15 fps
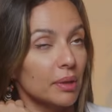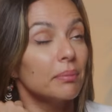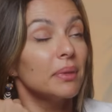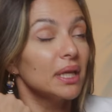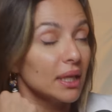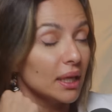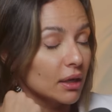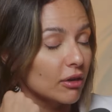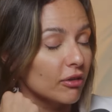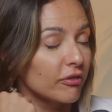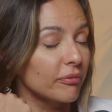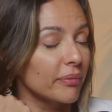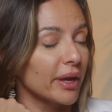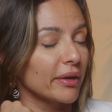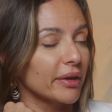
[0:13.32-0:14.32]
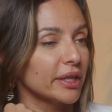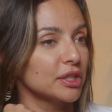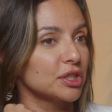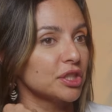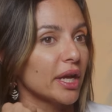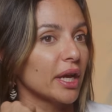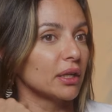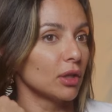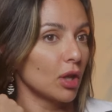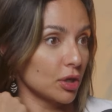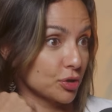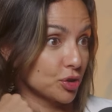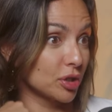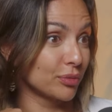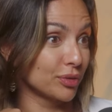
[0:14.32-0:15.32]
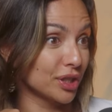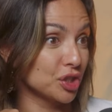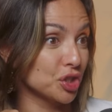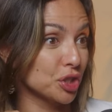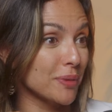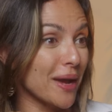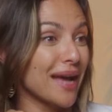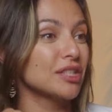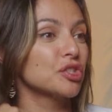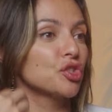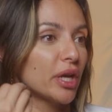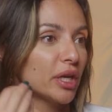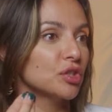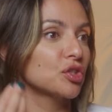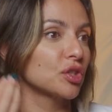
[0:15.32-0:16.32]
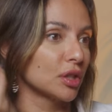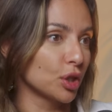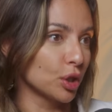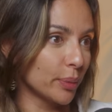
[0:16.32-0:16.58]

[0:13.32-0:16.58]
meaning of marriage and long term relationship has changed a little